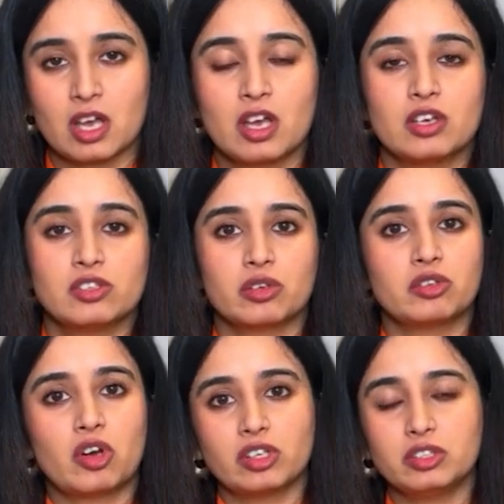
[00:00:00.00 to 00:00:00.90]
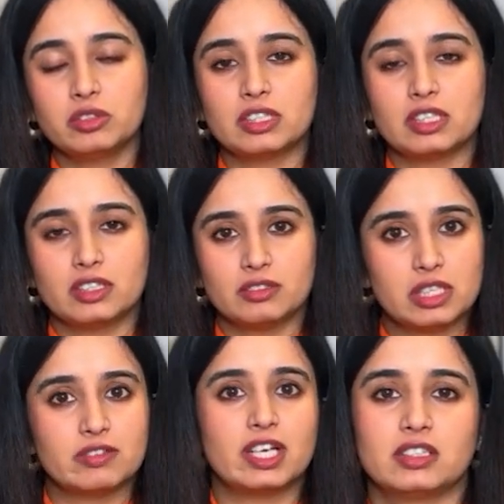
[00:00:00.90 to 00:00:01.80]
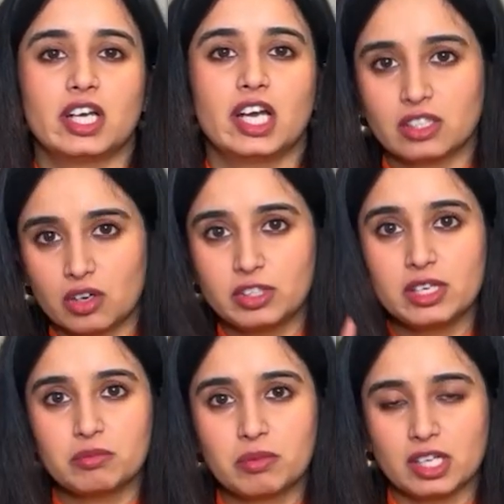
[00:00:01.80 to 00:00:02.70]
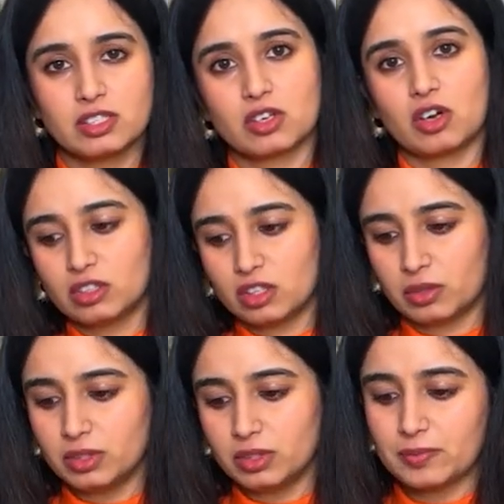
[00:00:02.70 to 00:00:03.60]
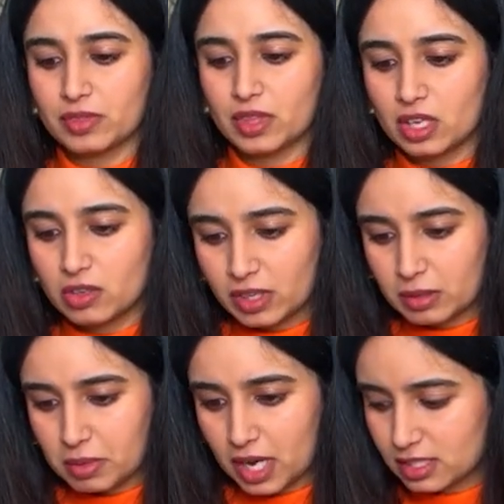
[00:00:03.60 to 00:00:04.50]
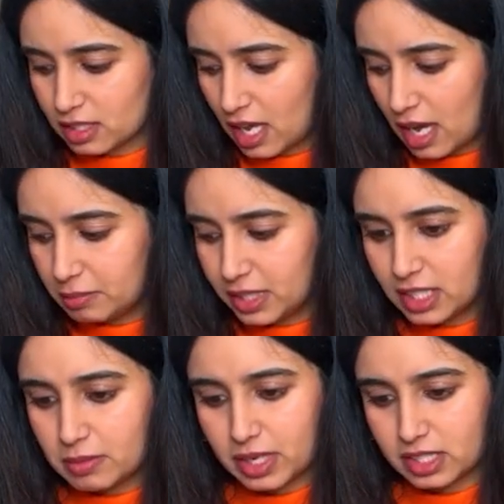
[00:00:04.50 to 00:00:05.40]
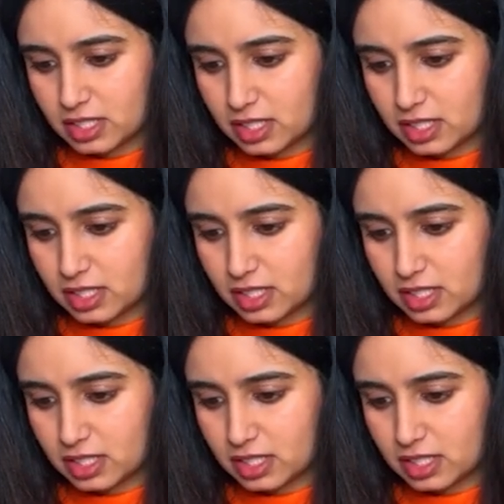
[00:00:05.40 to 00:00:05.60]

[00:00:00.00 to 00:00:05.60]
So in order to re-render it only once on load, you can pass an empty dependency